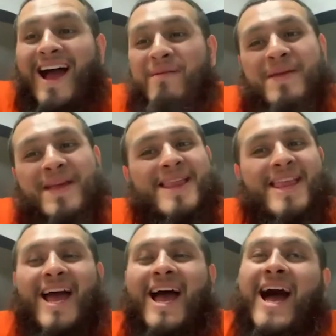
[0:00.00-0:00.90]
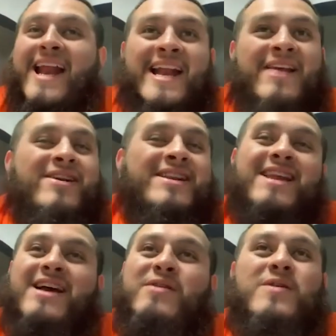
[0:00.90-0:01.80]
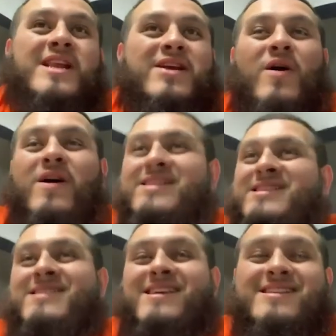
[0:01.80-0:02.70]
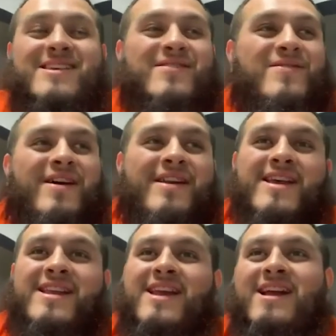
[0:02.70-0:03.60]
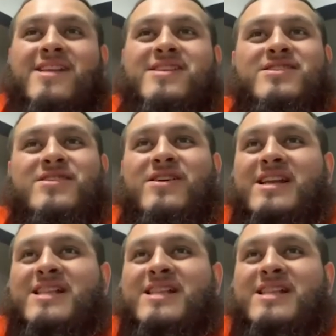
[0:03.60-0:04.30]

didn't even like really go into detail on it. Like I just saw